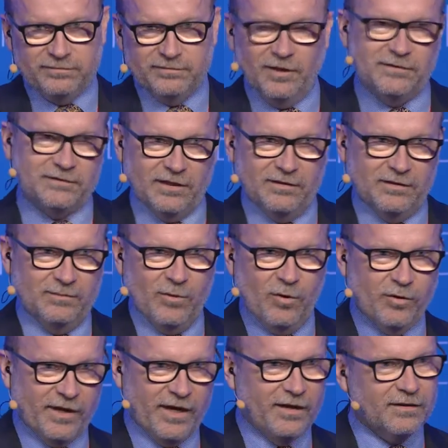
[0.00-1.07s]
not in the
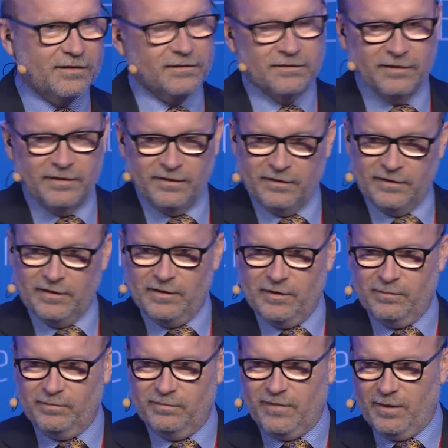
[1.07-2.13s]
morning,
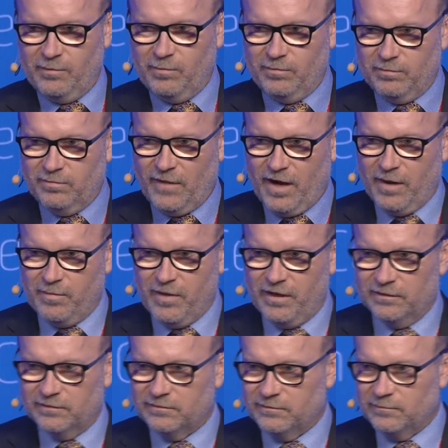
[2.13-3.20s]
well, I
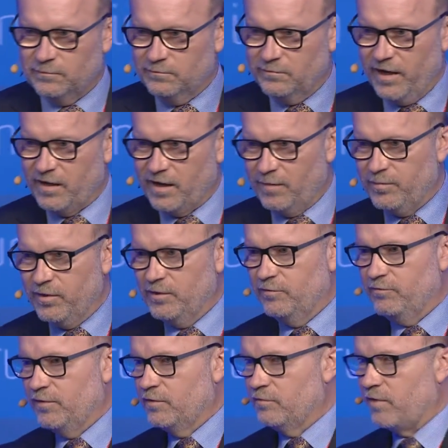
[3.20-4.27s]
mean, wake up in a
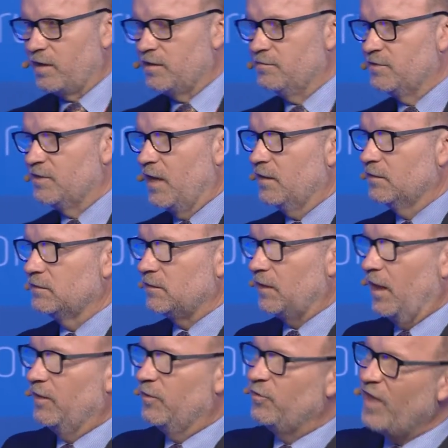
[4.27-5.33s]
figurative sense,
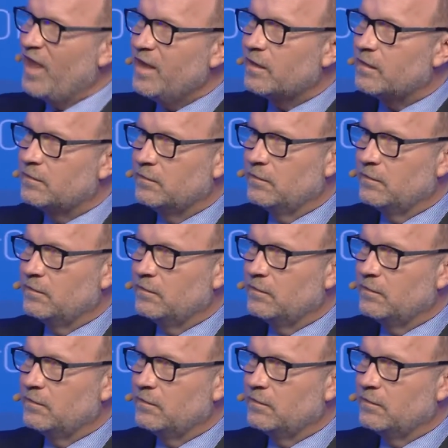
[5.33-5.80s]
and think